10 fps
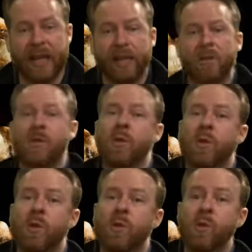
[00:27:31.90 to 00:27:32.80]
get
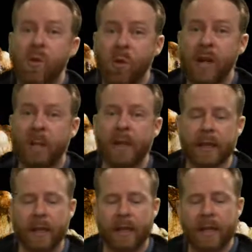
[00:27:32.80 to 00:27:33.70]
real
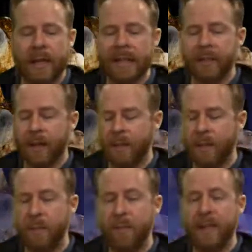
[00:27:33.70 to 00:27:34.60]
big. And these are not even
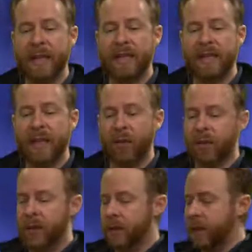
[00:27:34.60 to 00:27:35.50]
the biggest snail
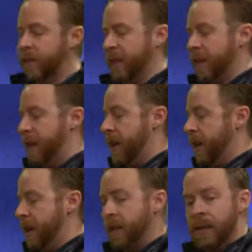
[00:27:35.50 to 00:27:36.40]
shells of this
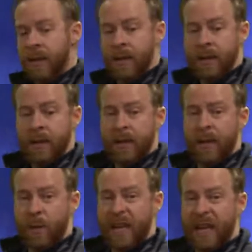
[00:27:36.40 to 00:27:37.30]
kind
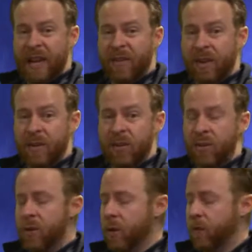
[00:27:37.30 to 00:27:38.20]
that we have here in the
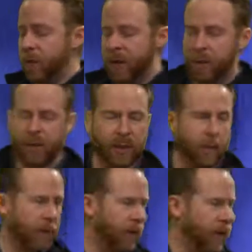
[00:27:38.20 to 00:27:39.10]
studio. Let's put them under